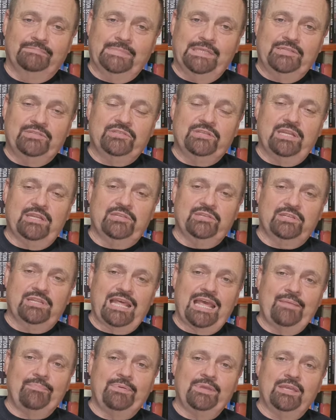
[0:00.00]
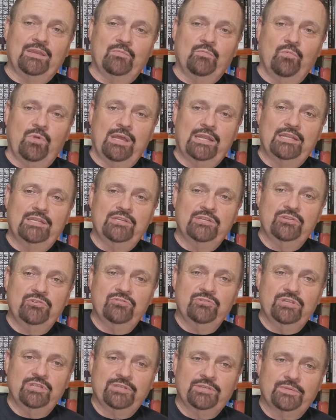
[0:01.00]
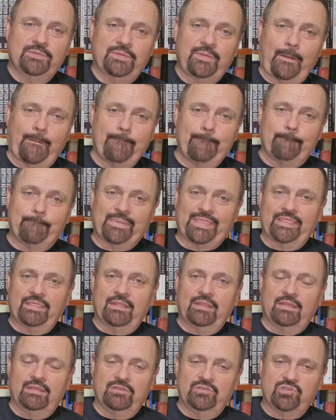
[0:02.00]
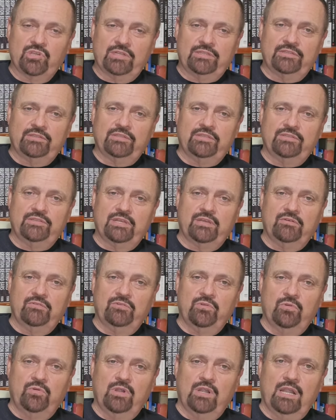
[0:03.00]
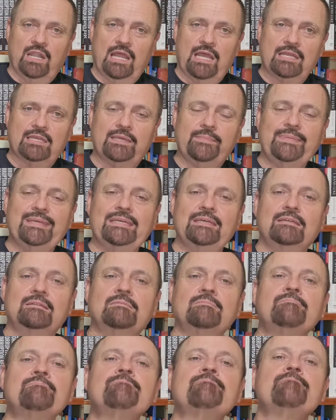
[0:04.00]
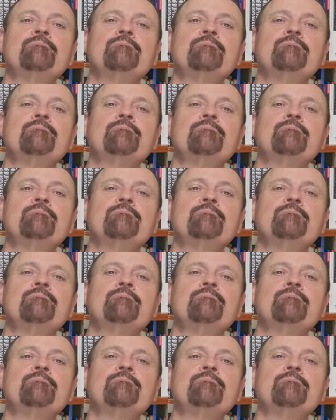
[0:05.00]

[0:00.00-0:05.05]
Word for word: instead of slapping him, why didn't you just shut the cell door and lock him in?